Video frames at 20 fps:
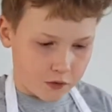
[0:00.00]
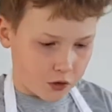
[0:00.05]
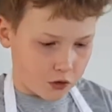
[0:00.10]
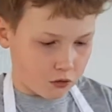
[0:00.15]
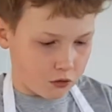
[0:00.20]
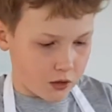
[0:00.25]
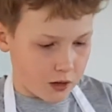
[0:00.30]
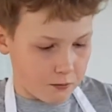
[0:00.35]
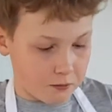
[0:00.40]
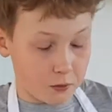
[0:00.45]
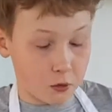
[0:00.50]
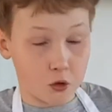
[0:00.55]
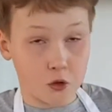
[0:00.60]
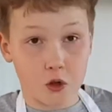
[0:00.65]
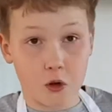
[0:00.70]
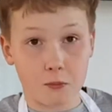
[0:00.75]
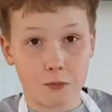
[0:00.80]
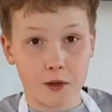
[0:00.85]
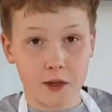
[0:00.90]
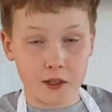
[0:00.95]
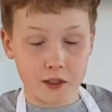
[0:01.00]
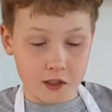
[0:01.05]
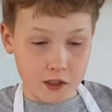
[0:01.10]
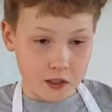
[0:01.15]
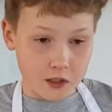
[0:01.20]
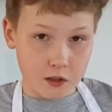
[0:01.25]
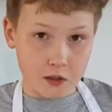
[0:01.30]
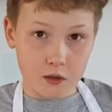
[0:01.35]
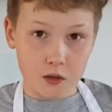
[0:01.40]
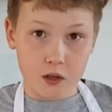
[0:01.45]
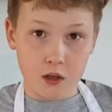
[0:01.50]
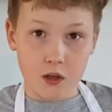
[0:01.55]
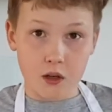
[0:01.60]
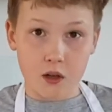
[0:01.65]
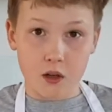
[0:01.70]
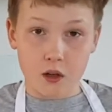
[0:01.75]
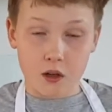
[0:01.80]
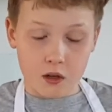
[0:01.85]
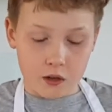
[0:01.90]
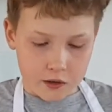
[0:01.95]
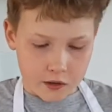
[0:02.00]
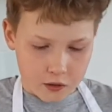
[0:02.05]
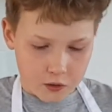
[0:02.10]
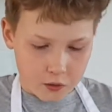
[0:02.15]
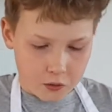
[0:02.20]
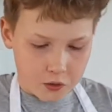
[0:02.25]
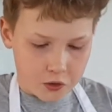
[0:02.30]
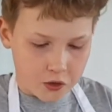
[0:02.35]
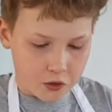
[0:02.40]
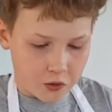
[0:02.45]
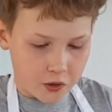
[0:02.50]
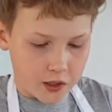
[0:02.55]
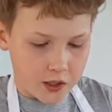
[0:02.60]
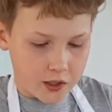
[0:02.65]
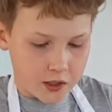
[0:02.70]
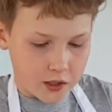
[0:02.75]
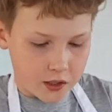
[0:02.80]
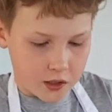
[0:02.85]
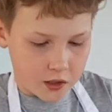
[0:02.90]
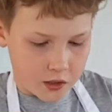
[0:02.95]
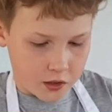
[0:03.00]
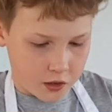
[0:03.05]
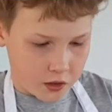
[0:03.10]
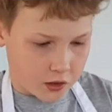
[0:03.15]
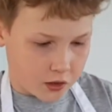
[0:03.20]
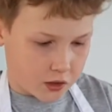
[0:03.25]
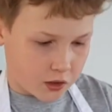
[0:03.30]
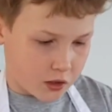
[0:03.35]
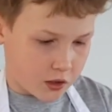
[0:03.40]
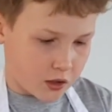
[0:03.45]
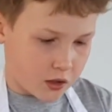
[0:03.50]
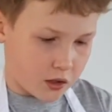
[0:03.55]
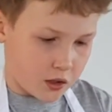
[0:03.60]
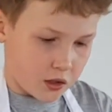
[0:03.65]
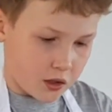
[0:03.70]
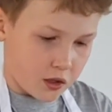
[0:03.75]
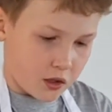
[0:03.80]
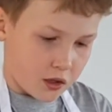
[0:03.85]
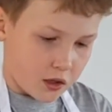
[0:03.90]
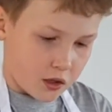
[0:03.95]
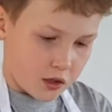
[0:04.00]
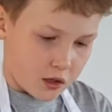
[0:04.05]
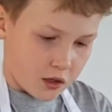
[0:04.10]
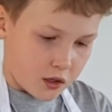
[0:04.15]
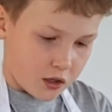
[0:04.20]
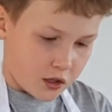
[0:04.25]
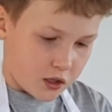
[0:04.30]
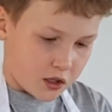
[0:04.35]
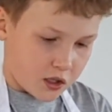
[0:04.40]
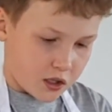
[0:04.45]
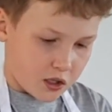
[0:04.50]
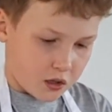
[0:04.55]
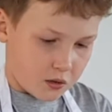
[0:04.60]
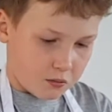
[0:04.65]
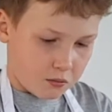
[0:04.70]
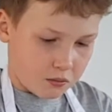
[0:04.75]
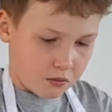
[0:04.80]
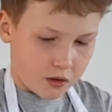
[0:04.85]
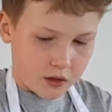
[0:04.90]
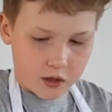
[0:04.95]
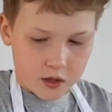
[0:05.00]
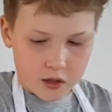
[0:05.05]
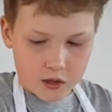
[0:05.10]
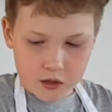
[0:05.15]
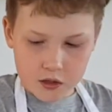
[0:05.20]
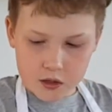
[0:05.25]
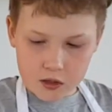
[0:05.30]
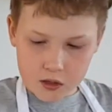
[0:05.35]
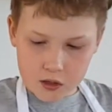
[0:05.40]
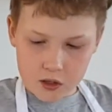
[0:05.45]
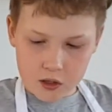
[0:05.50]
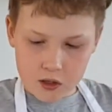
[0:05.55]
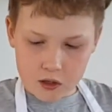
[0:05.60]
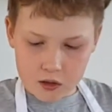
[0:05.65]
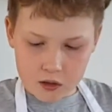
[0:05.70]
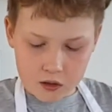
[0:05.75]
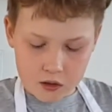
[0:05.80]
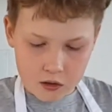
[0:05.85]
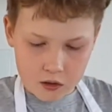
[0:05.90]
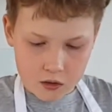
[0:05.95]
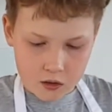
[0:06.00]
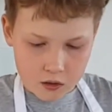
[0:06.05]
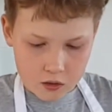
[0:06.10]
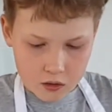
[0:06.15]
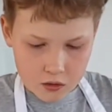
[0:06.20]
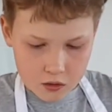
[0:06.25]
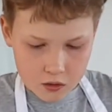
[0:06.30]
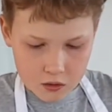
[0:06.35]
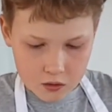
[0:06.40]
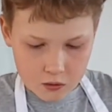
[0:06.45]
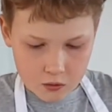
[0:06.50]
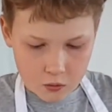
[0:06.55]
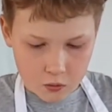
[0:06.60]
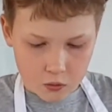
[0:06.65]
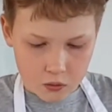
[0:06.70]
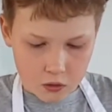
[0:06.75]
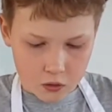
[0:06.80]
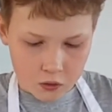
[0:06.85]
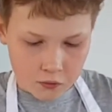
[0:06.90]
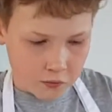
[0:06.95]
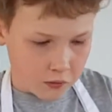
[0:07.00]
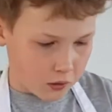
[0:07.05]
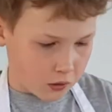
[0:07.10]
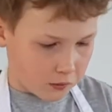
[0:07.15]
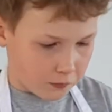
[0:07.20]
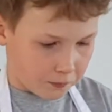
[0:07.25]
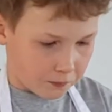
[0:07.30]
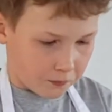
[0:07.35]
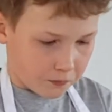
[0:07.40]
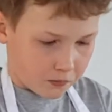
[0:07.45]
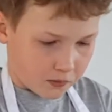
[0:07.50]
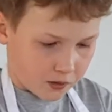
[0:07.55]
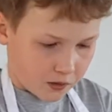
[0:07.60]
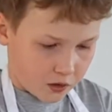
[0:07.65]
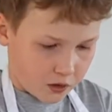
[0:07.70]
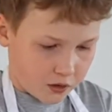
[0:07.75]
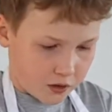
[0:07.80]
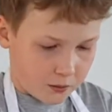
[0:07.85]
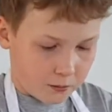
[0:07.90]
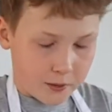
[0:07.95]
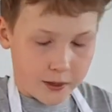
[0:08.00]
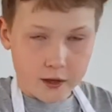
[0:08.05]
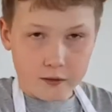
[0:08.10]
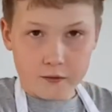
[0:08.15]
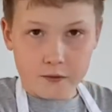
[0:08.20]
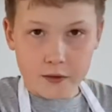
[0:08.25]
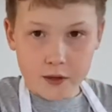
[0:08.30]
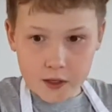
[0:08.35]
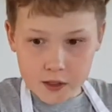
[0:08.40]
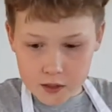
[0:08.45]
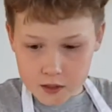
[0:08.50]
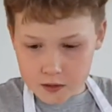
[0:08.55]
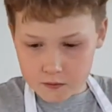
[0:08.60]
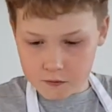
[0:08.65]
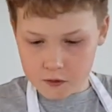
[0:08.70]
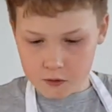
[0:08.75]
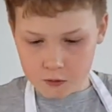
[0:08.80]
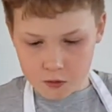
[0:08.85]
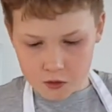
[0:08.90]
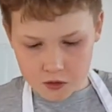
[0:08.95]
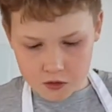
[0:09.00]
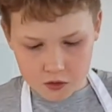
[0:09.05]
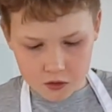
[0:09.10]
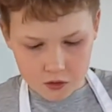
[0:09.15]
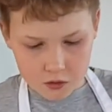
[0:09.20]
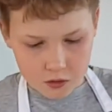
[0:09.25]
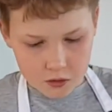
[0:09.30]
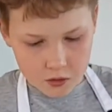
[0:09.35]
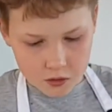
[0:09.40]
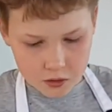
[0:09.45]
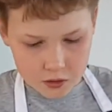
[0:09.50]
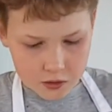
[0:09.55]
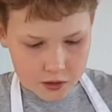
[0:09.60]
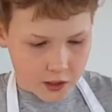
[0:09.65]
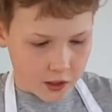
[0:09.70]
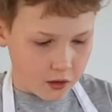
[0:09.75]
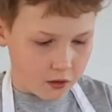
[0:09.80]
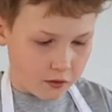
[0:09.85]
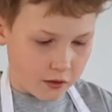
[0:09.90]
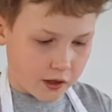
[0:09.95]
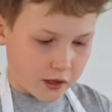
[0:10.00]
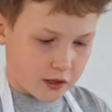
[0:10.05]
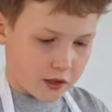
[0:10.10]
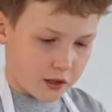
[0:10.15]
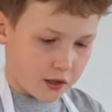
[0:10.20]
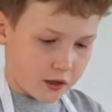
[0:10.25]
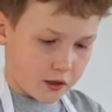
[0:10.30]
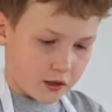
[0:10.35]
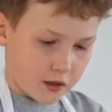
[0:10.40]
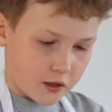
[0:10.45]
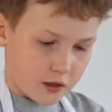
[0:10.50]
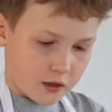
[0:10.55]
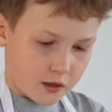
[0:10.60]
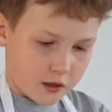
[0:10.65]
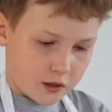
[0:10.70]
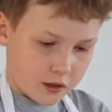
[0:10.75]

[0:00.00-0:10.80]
Just grab your toppings, your choice. Just spread it all over. You can make a face if you want to, you can decorate it.